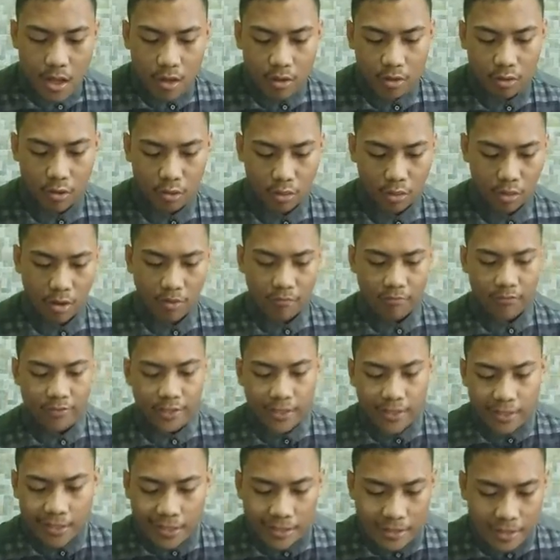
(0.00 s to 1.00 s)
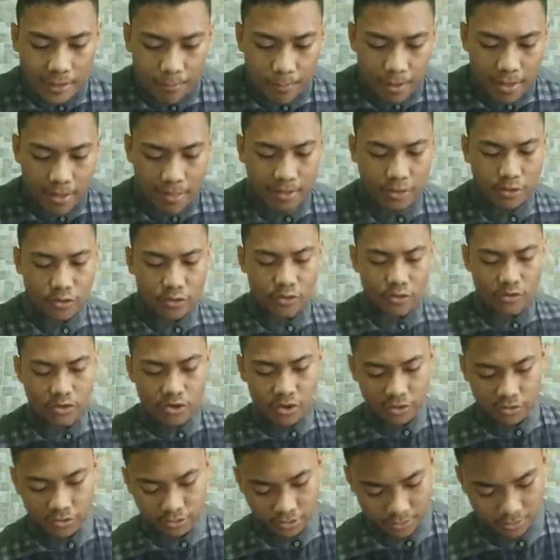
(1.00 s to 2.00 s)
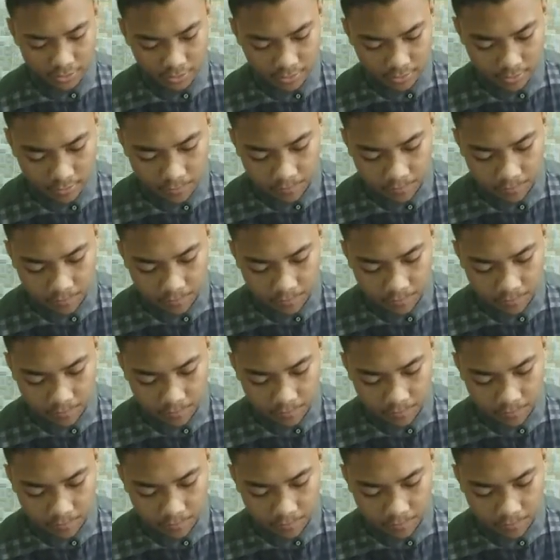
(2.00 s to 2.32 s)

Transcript: because of their intimacy to their children.